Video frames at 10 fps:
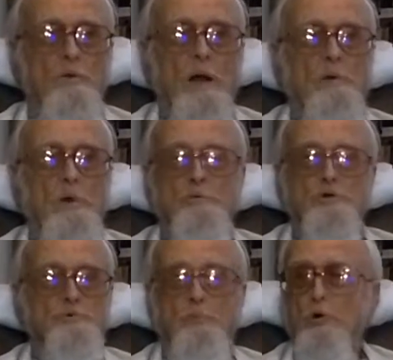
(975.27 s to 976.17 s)
Well, we
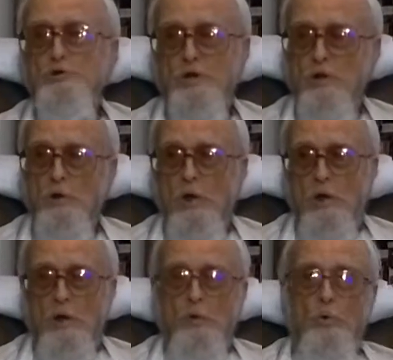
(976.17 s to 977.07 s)
was supposed to
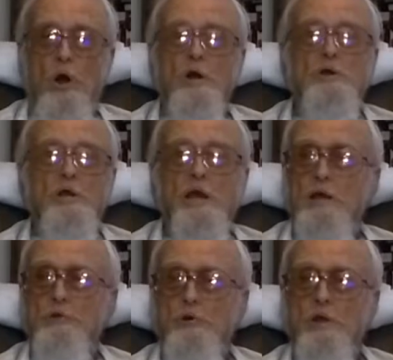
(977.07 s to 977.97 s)
work
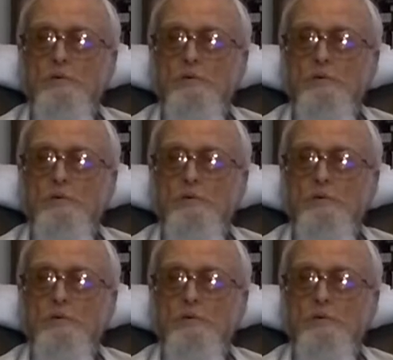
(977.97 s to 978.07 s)
together.